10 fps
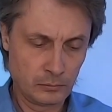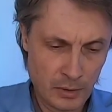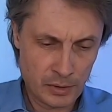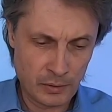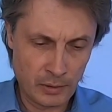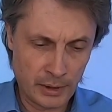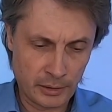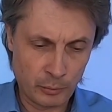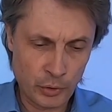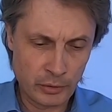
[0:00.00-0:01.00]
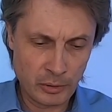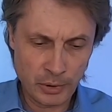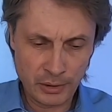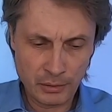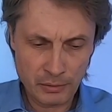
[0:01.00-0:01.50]
So let it burn a
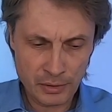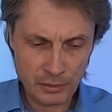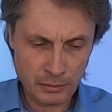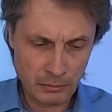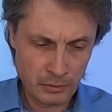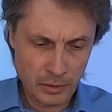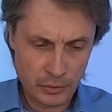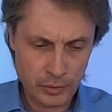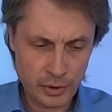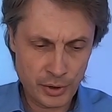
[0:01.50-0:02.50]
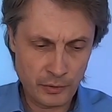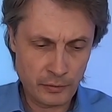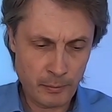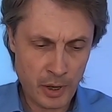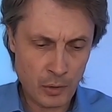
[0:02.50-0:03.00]
bit, so to
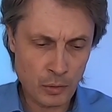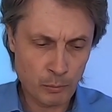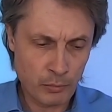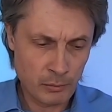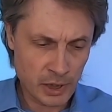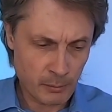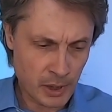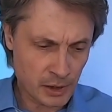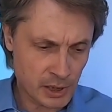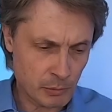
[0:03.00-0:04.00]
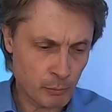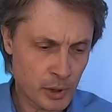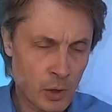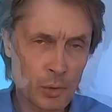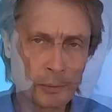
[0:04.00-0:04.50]
achieve power, maximum
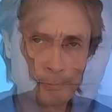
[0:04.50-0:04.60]
power.